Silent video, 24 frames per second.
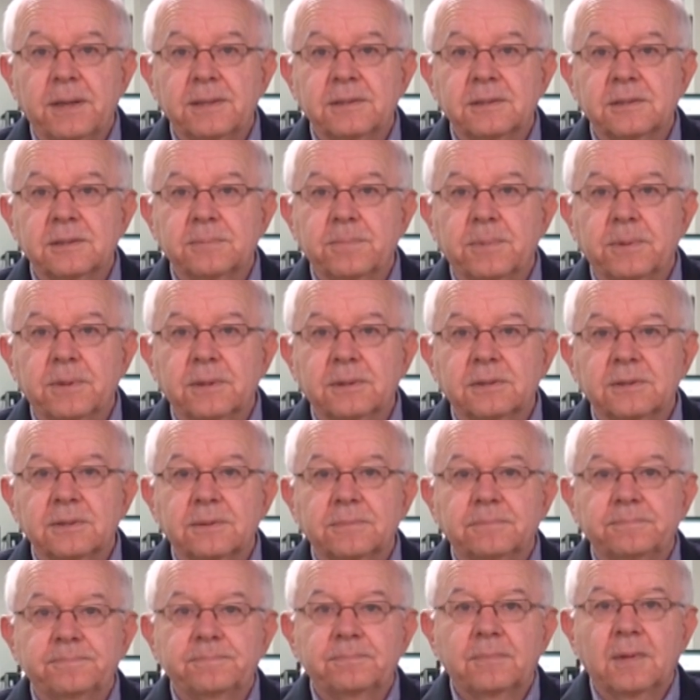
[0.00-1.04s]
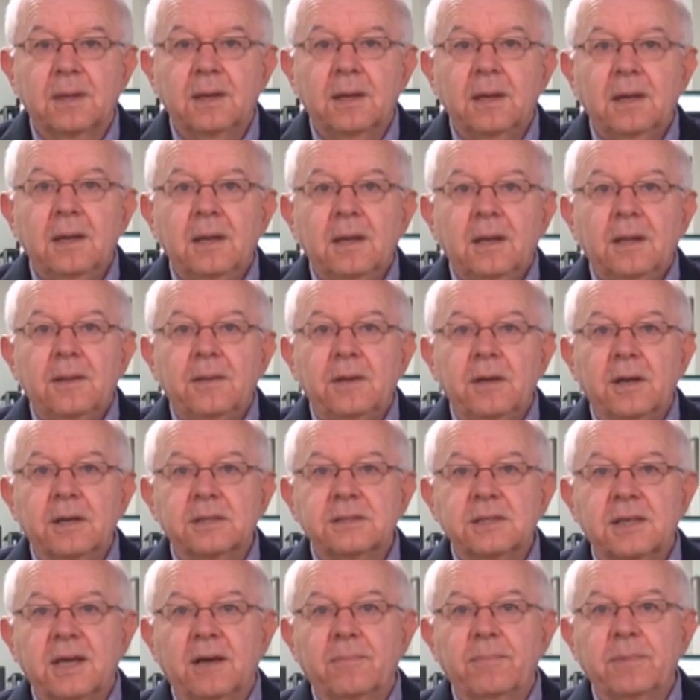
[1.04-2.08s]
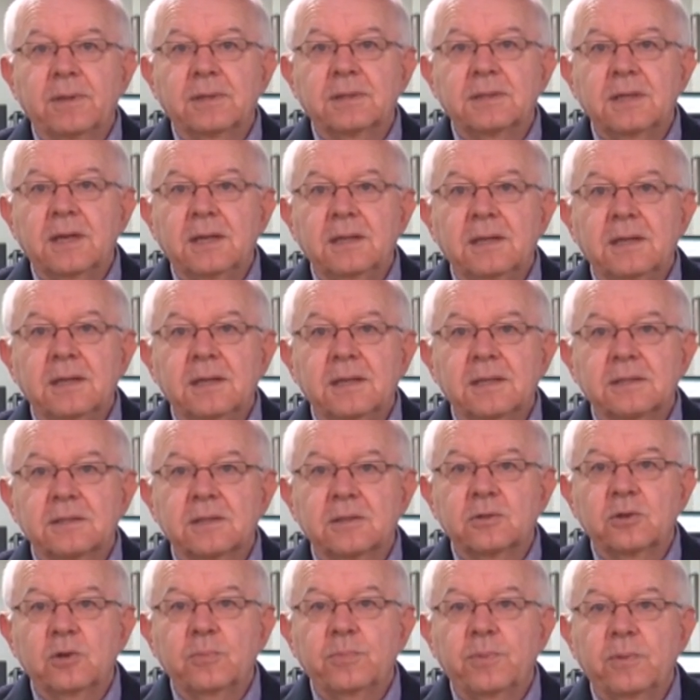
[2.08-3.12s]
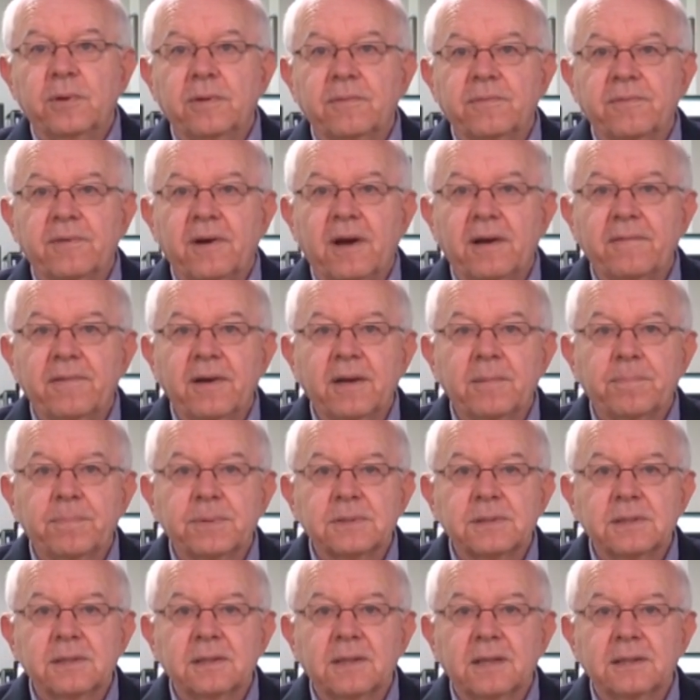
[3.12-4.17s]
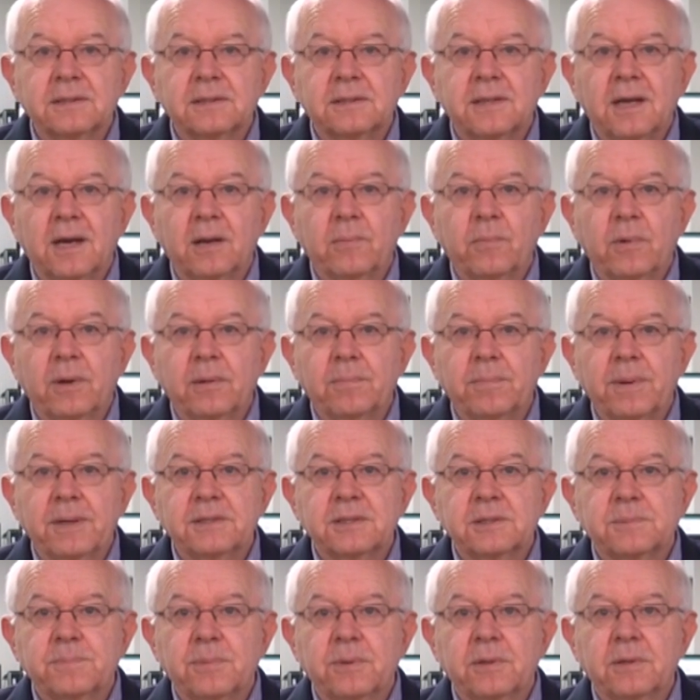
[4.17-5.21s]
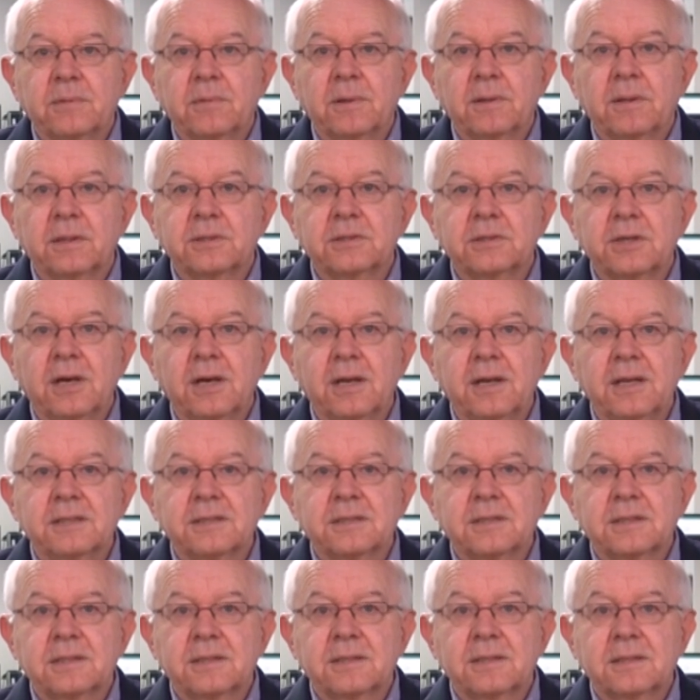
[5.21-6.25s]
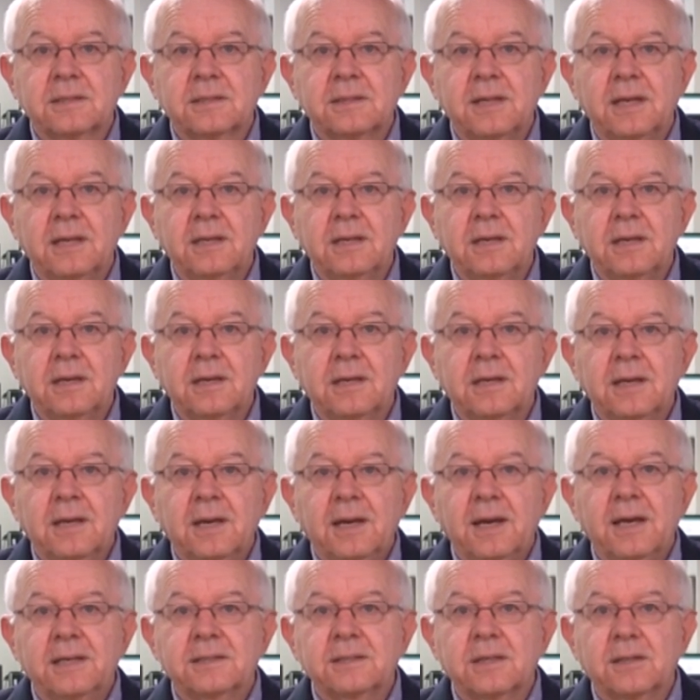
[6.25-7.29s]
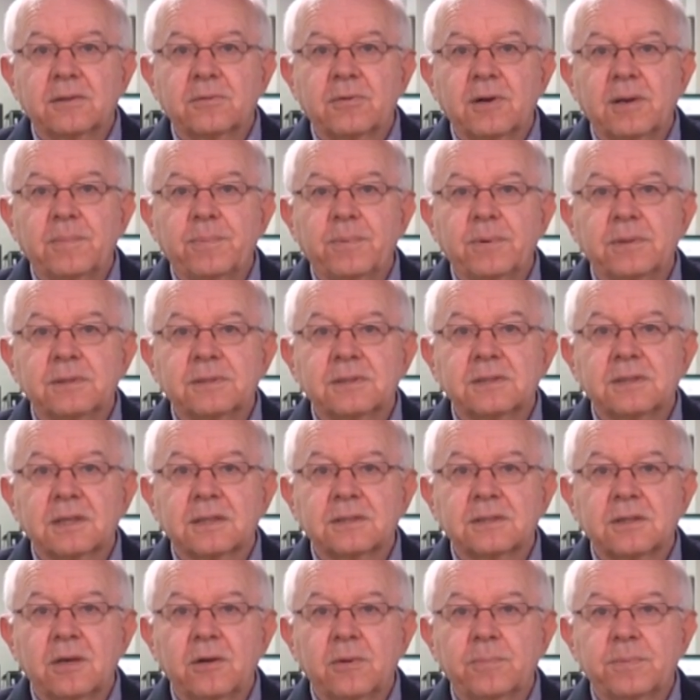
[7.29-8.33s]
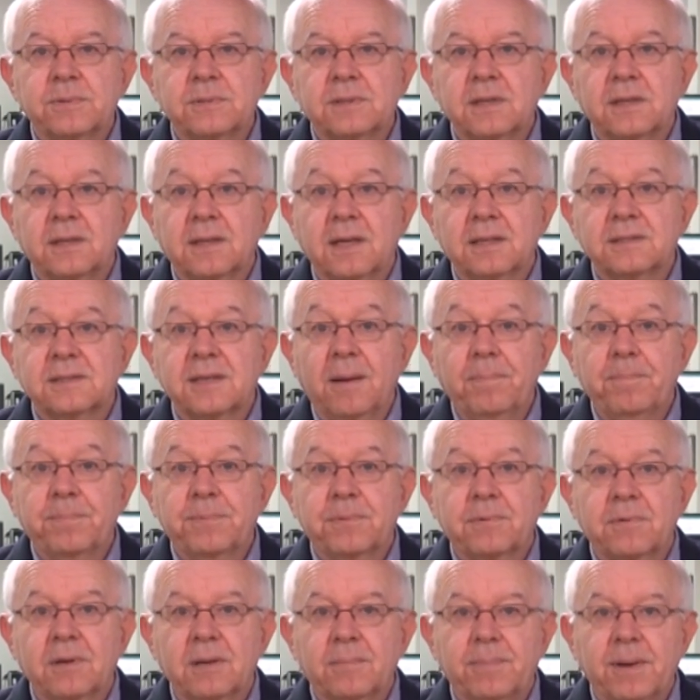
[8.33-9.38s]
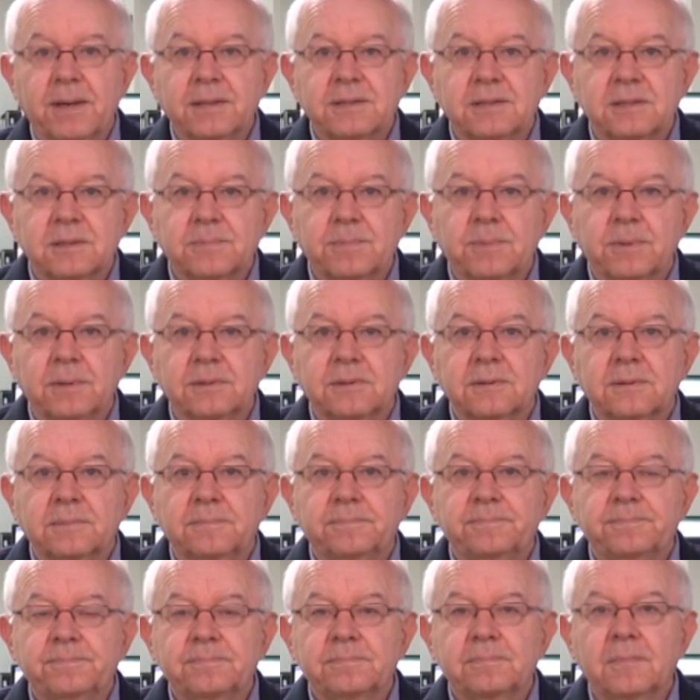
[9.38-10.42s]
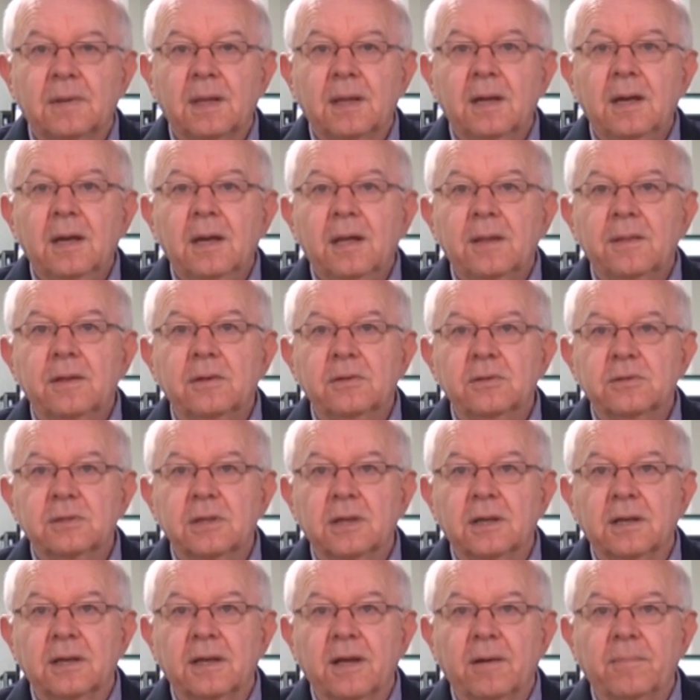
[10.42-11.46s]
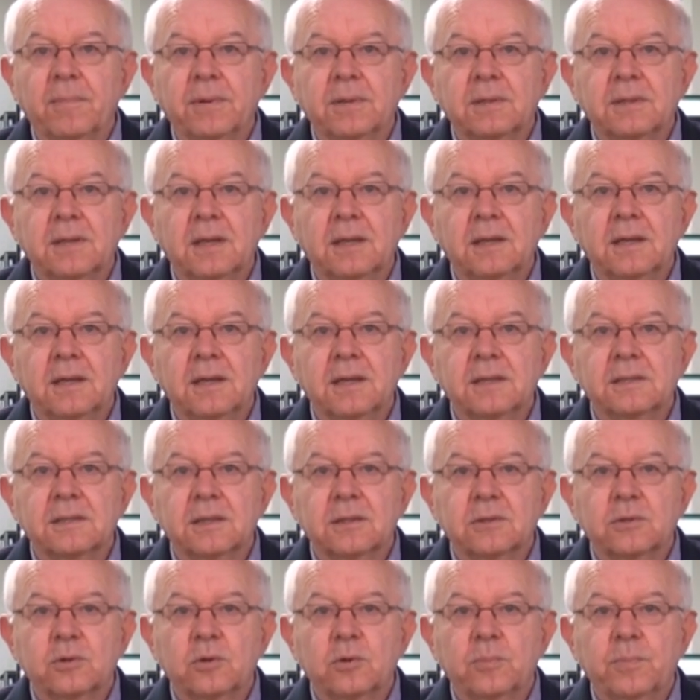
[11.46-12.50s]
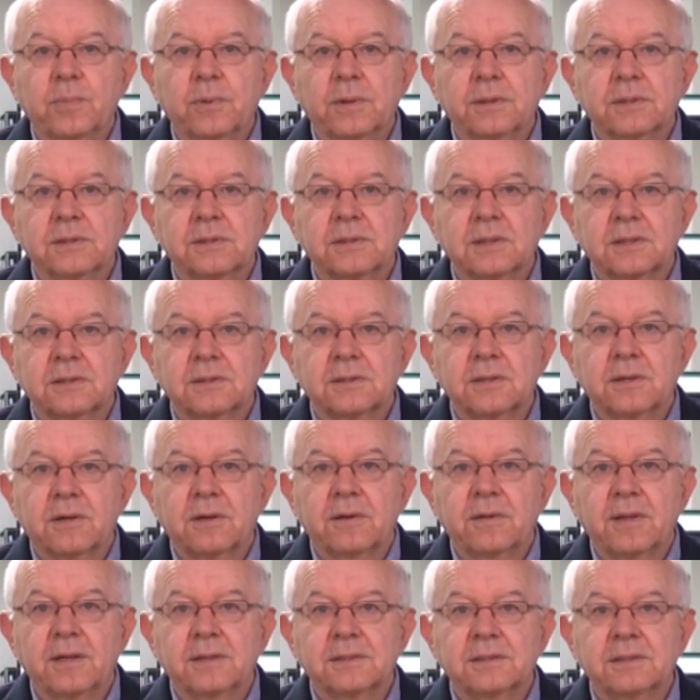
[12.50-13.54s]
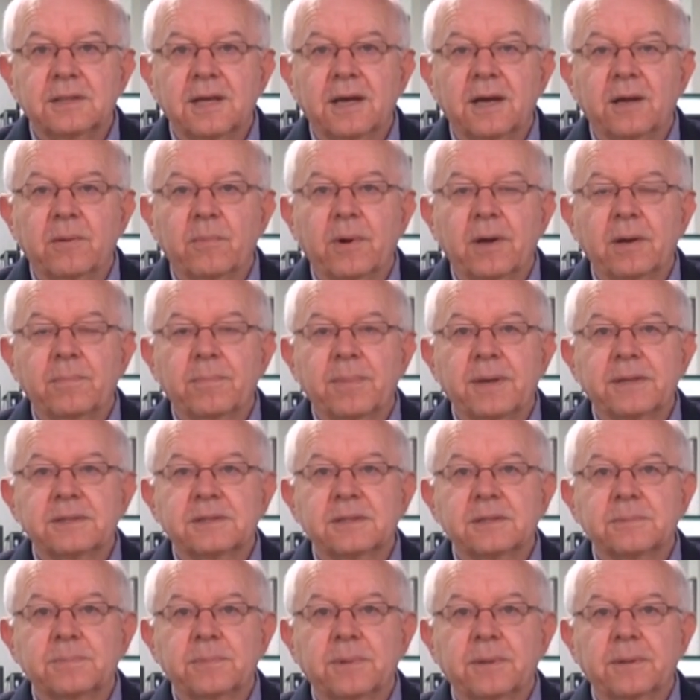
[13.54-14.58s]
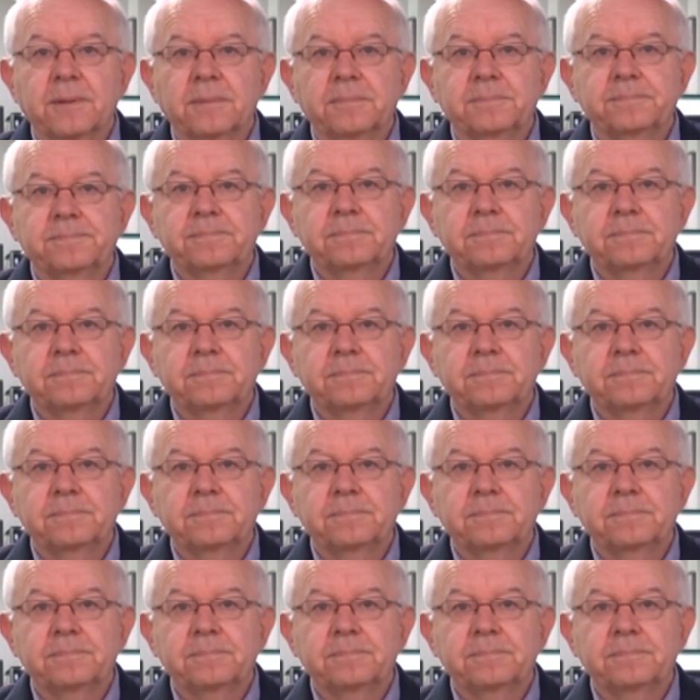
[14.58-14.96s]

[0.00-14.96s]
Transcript: basis points. The Aussie government 10-year is at 2.58%, that's down 1 basis point, while the Chinese 10-year is at 3.60%, that's up 3 basis points. The New Zealand government 10-year is at 2.60, that's down 1 basis point.